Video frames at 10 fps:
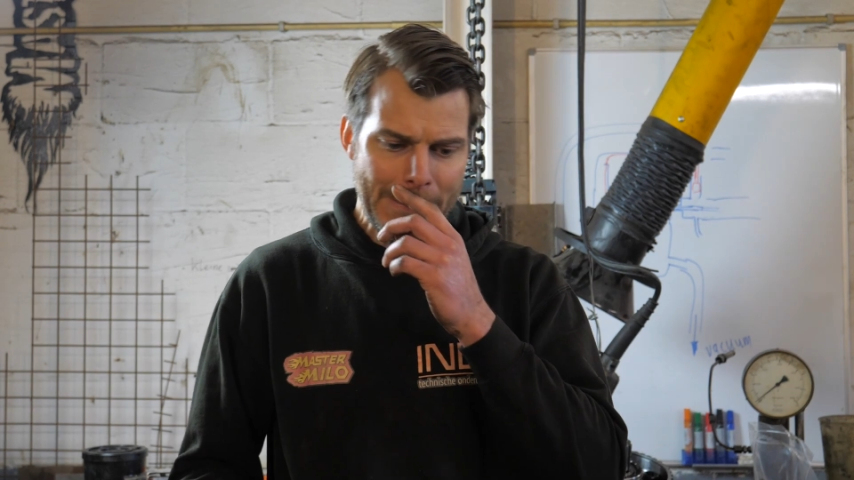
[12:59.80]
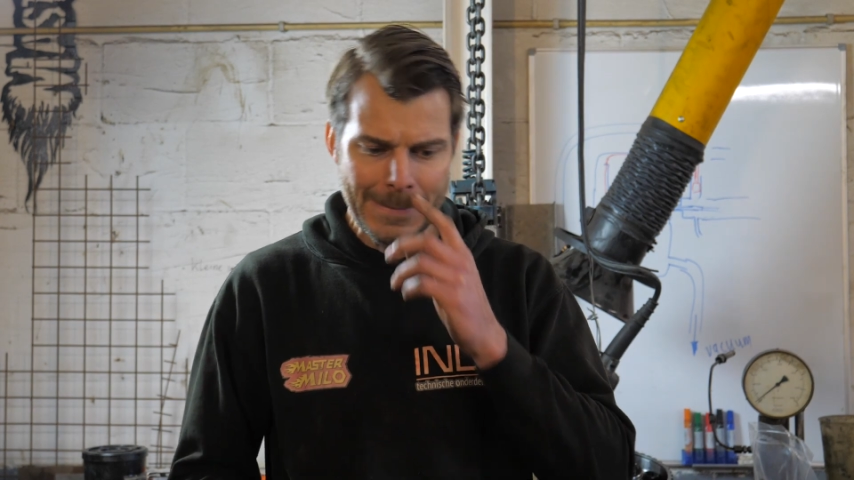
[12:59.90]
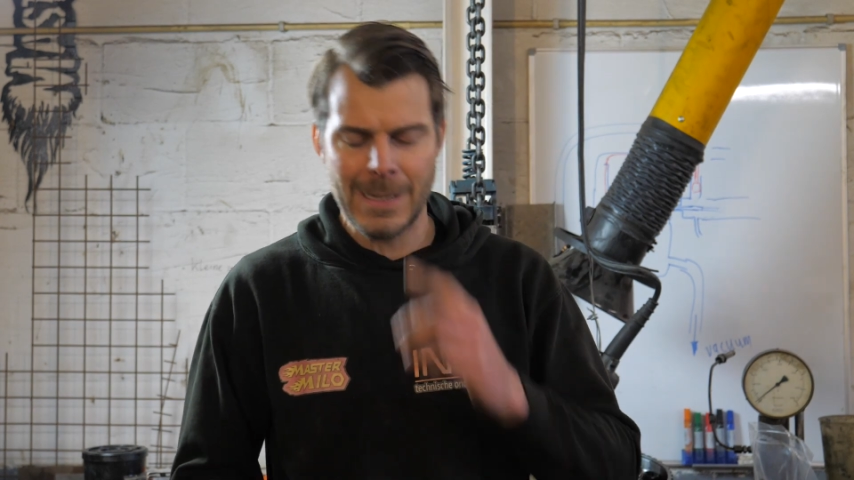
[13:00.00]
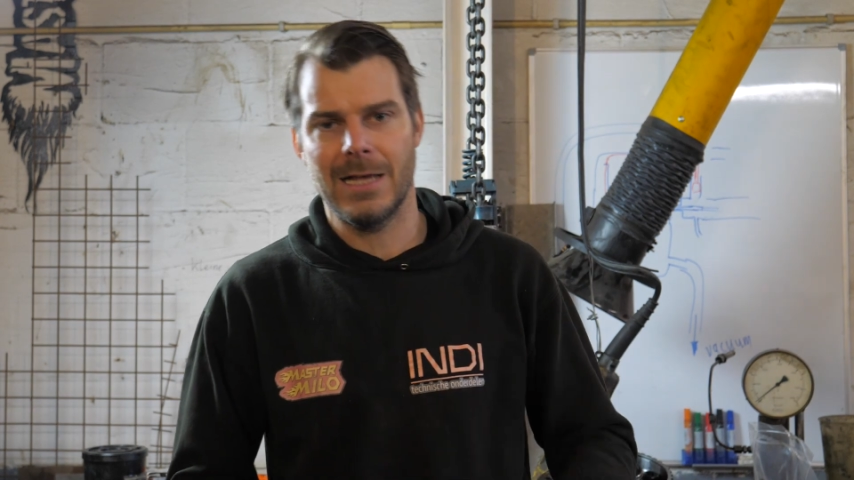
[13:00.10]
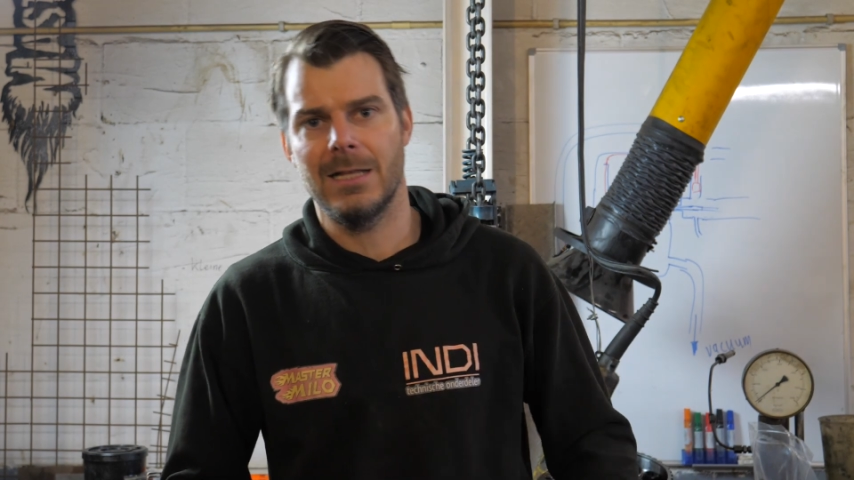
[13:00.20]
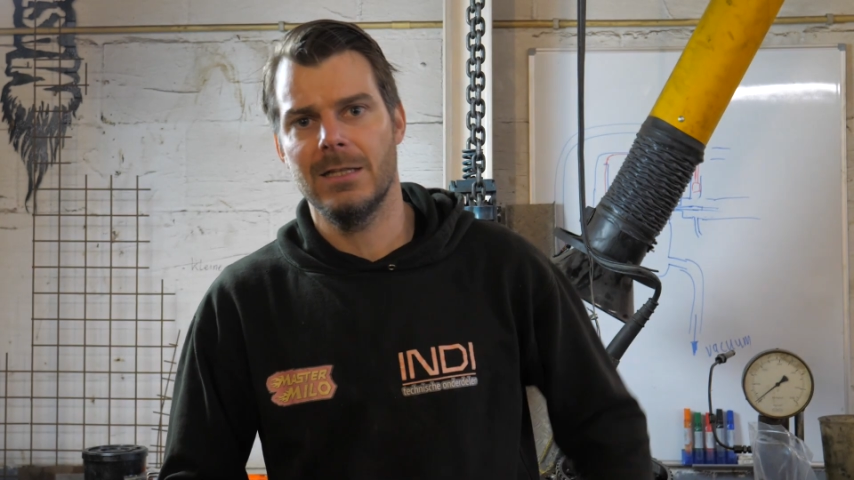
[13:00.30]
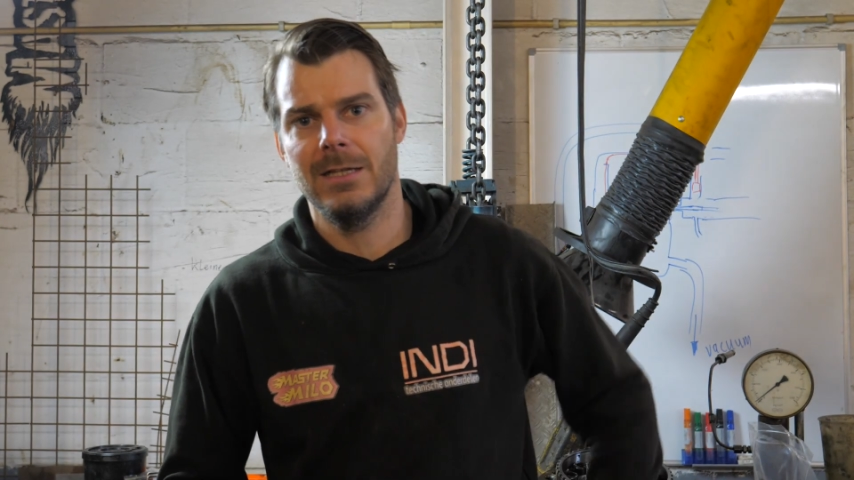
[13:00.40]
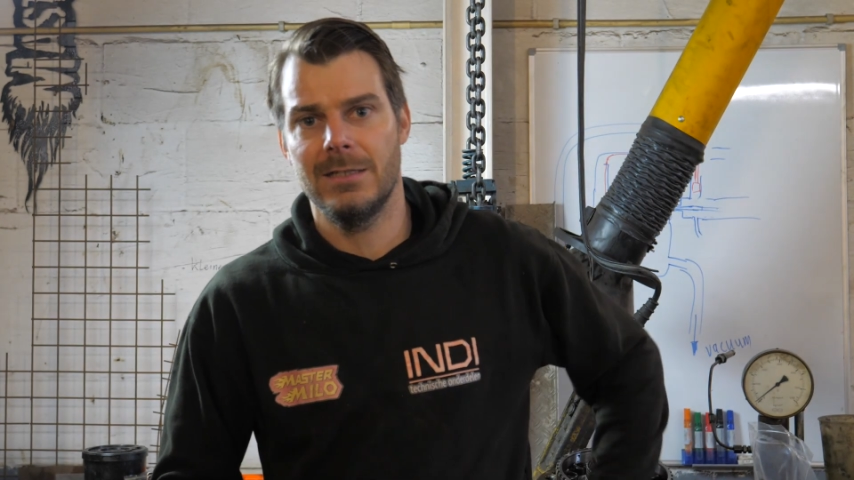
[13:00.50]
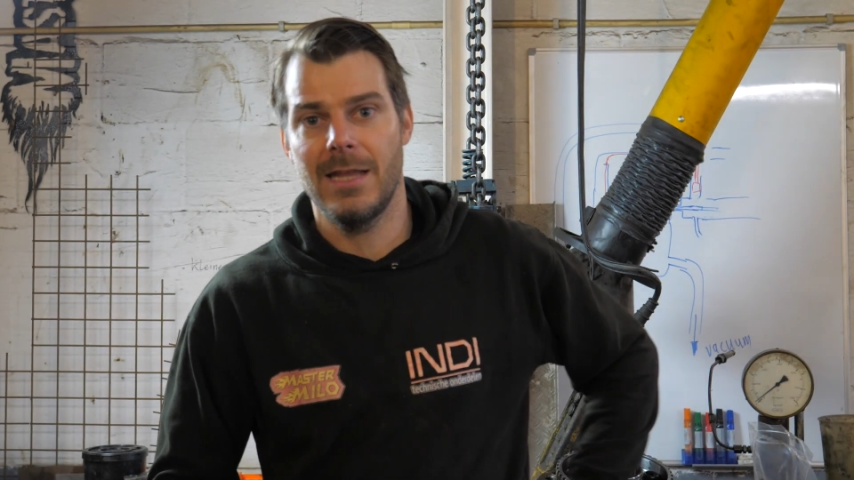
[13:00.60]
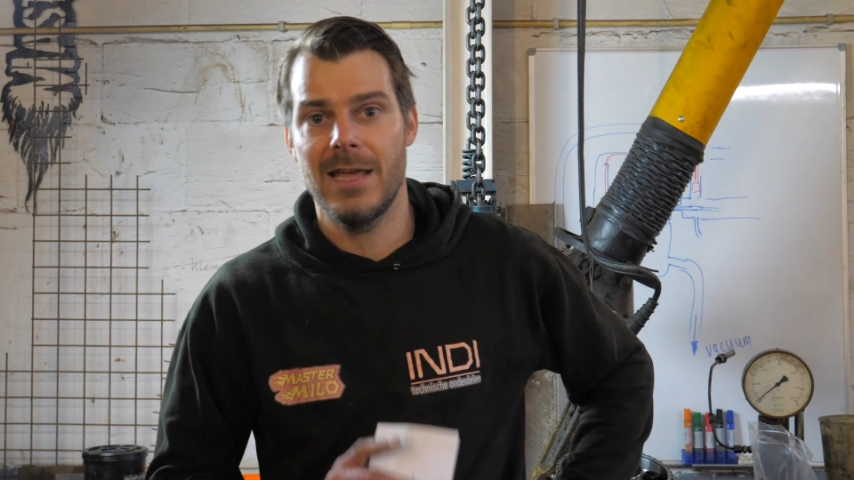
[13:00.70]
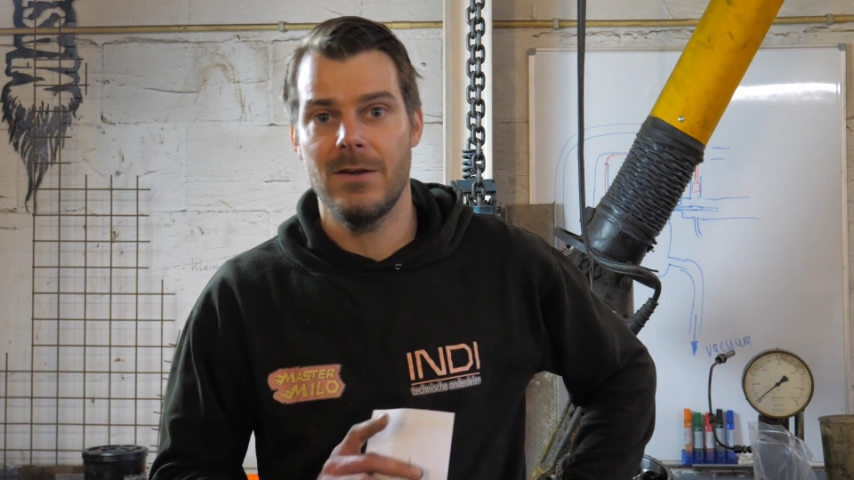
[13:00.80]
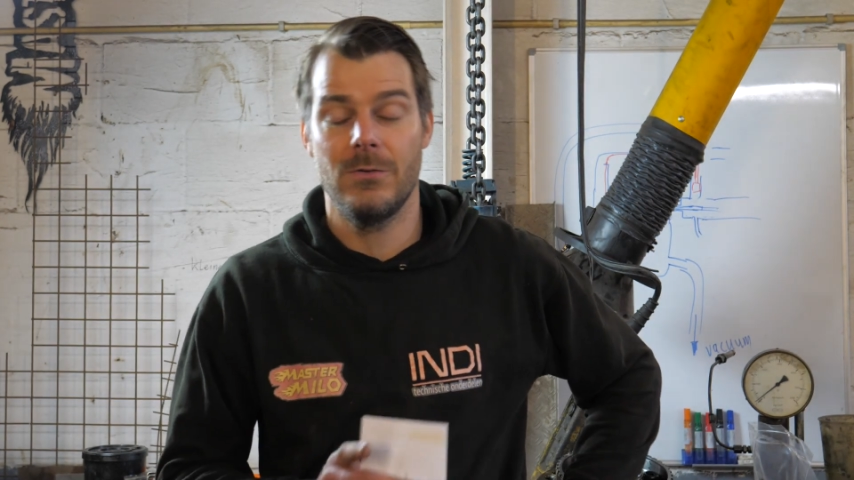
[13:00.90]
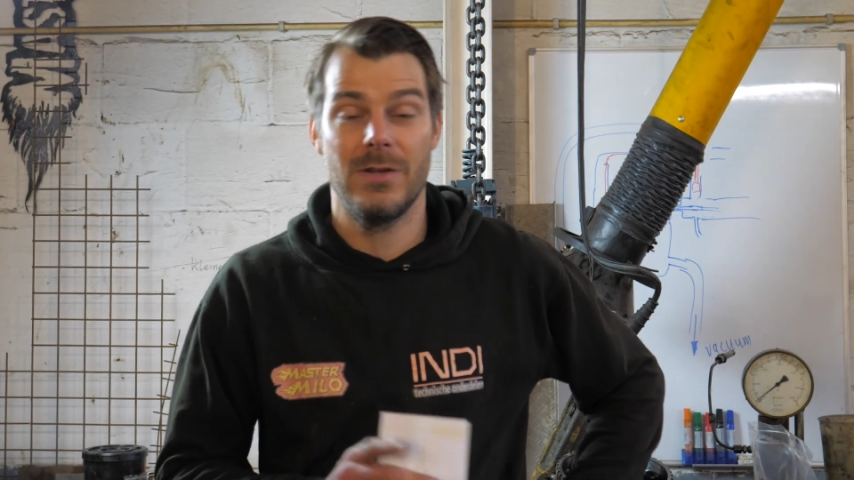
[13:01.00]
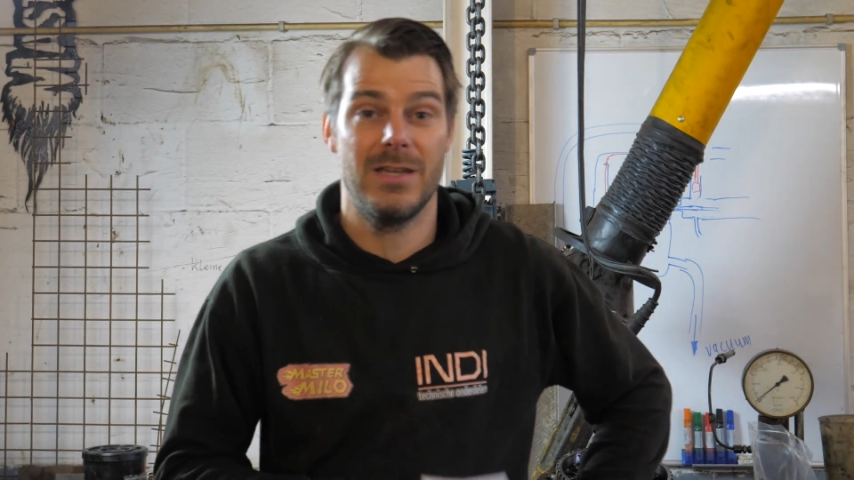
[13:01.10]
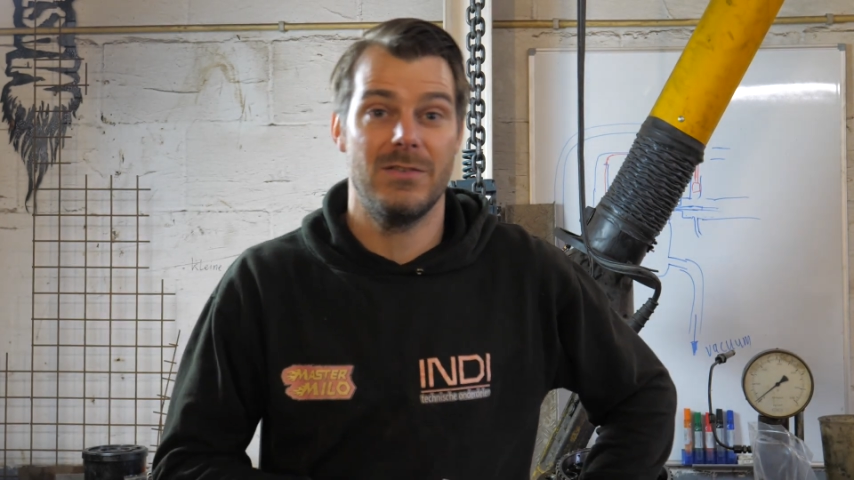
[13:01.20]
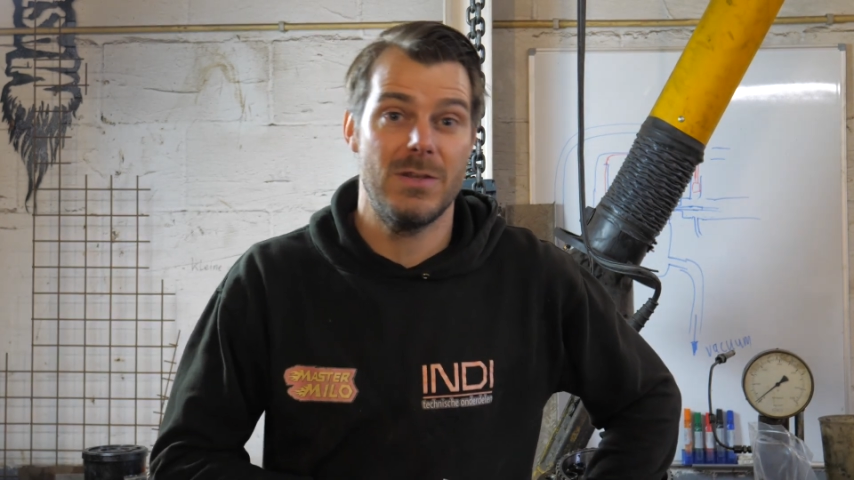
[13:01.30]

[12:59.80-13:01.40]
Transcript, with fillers: Well, and then we,